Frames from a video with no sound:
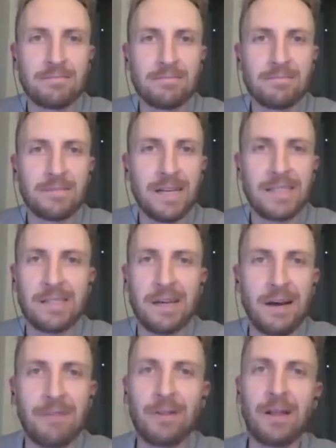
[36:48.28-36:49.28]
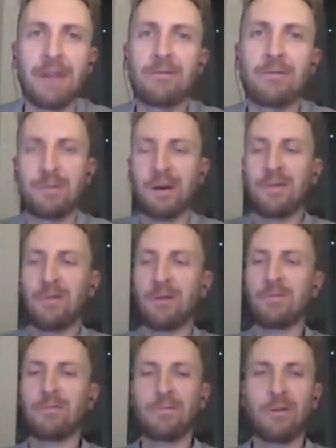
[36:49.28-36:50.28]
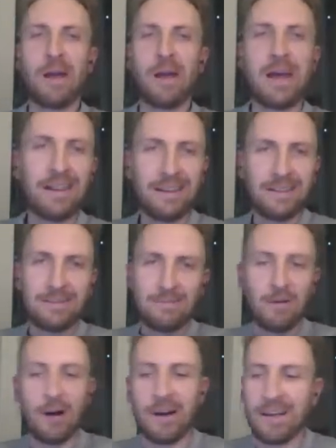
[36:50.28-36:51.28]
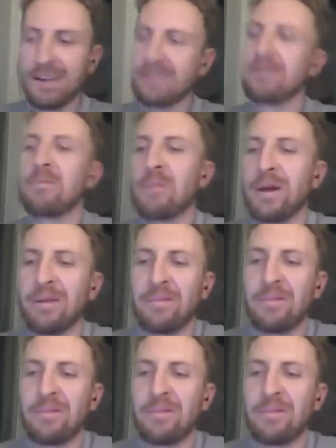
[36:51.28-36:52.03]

I have a lot of respect for Ed, Mark, but